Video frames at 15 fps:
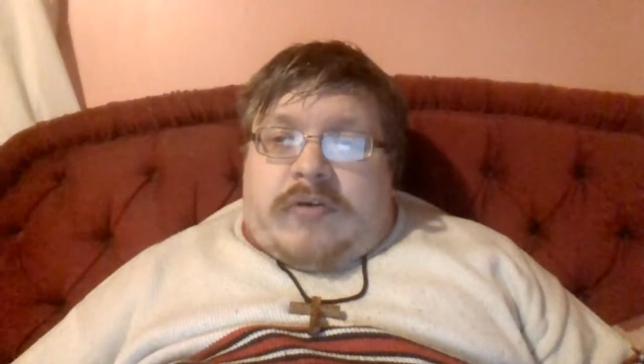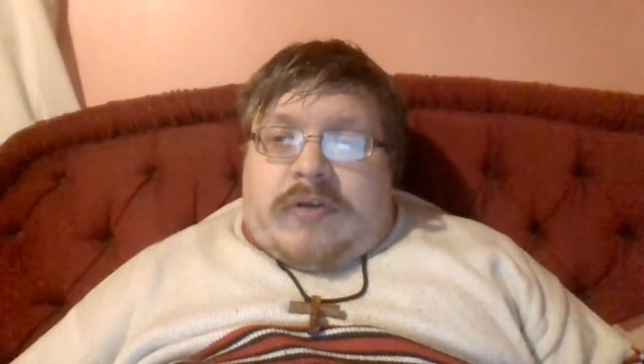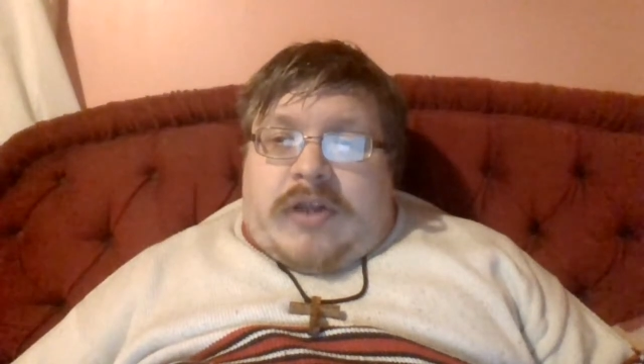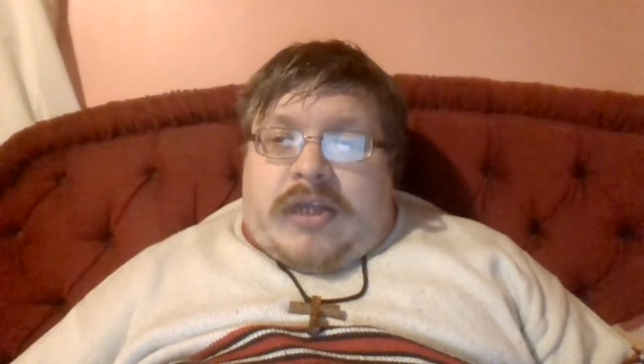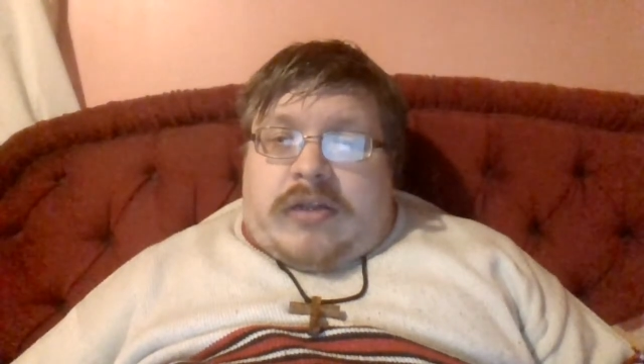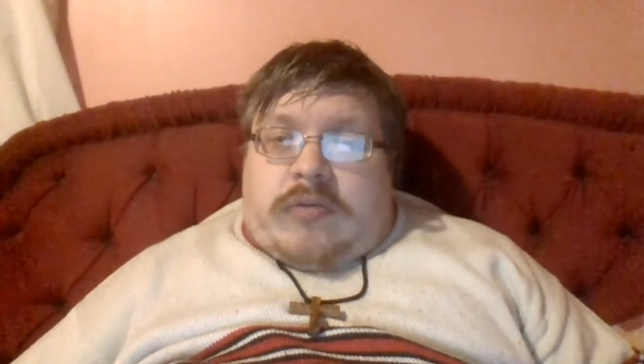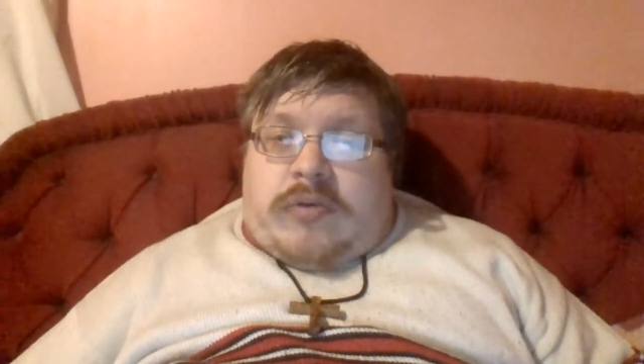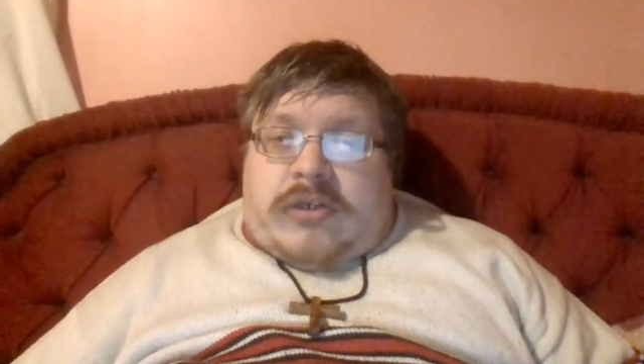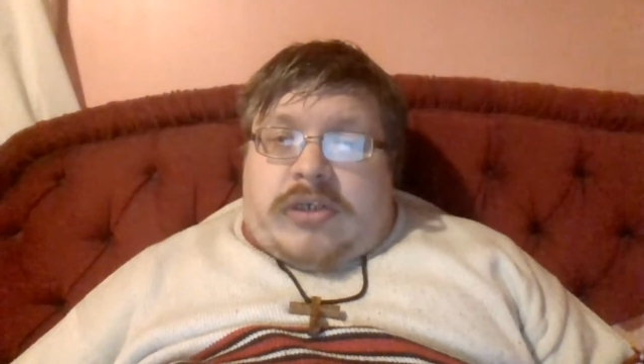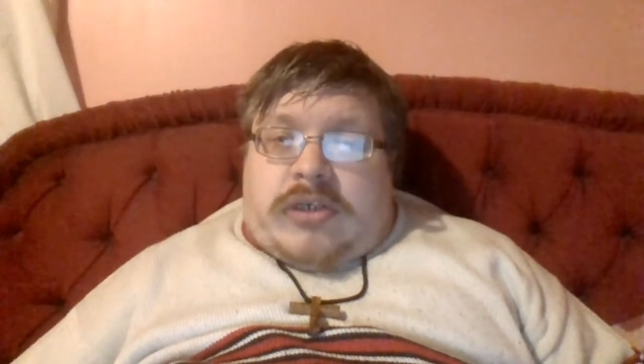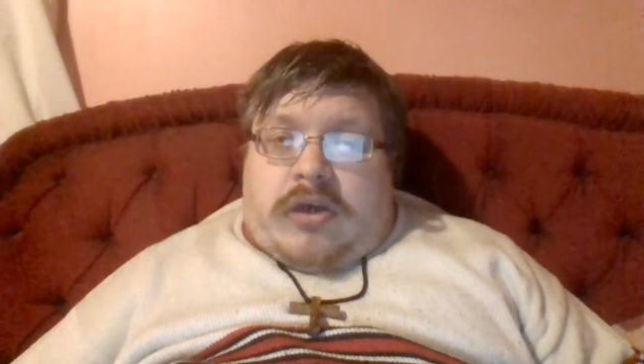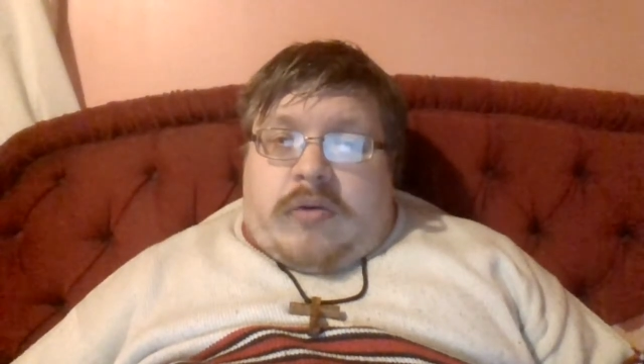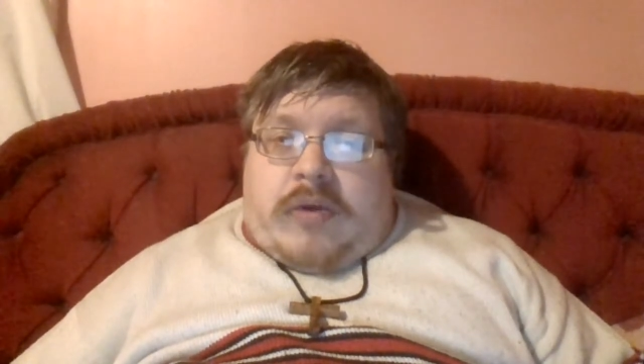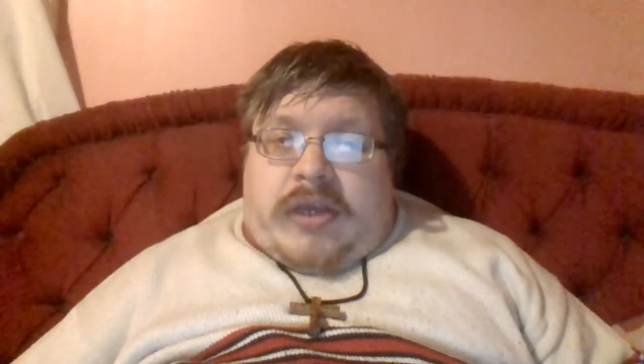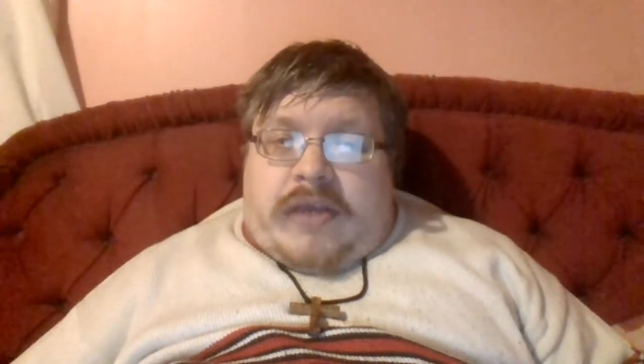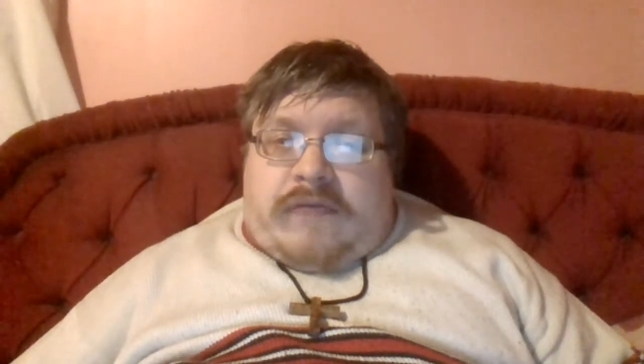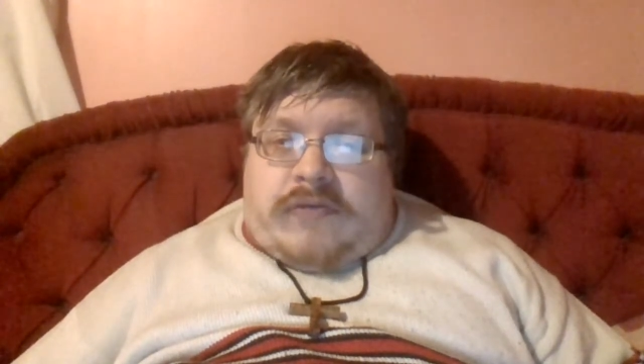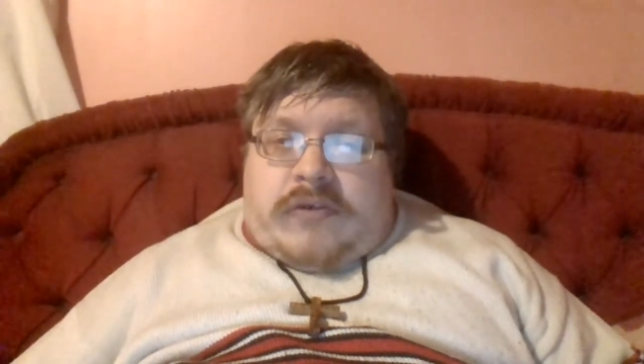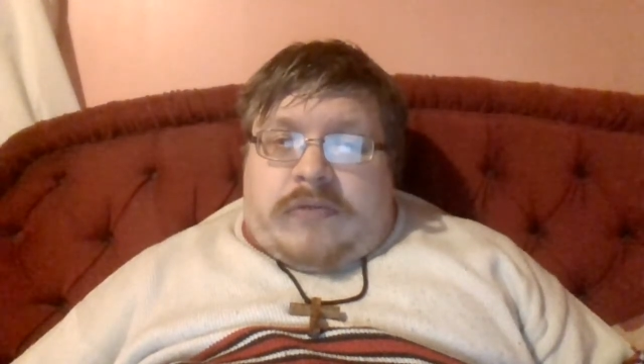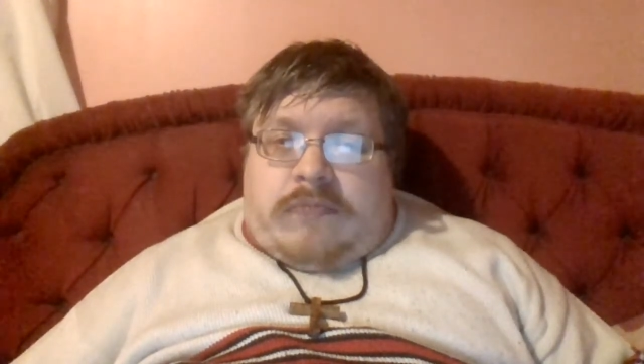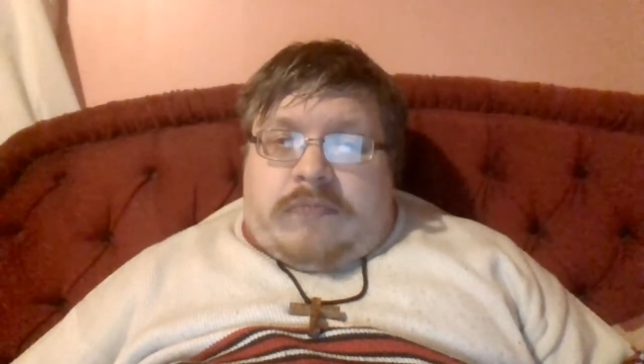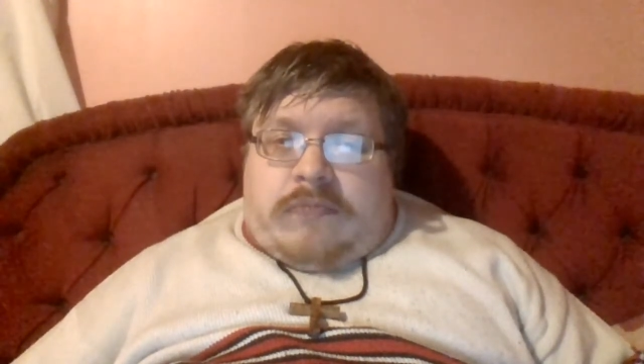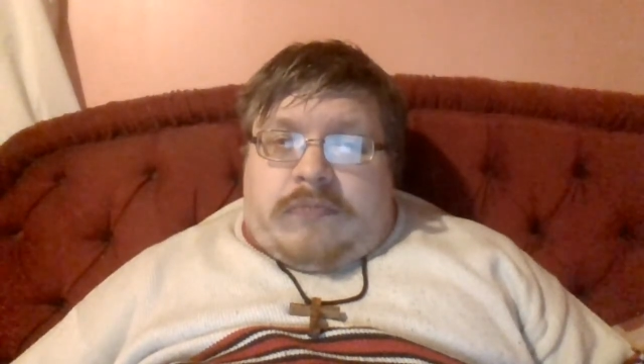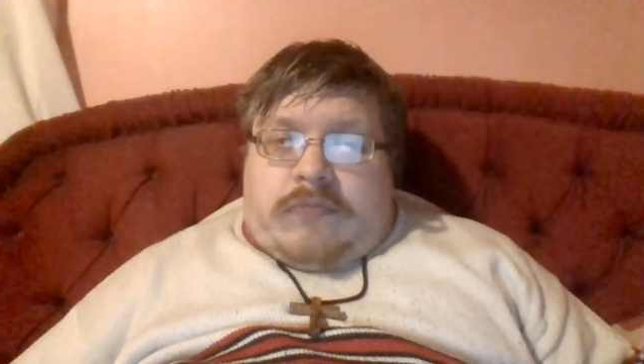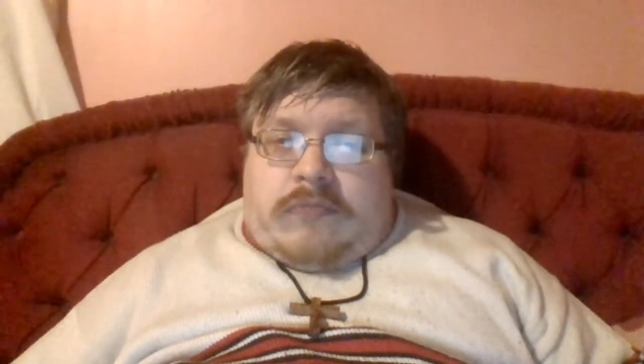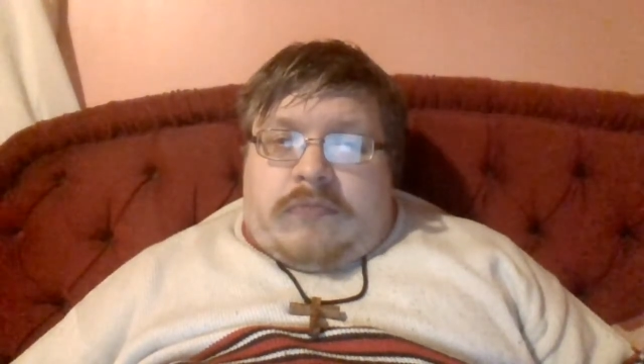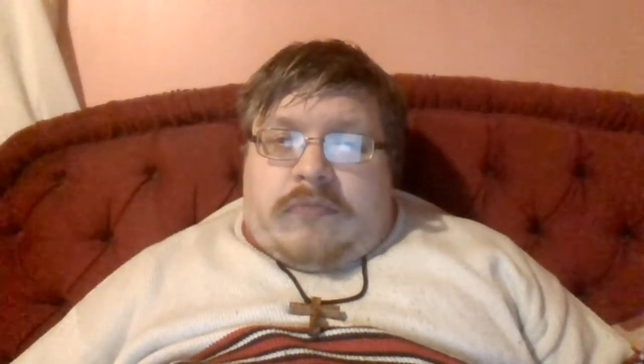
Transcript: talking of them, when you sit in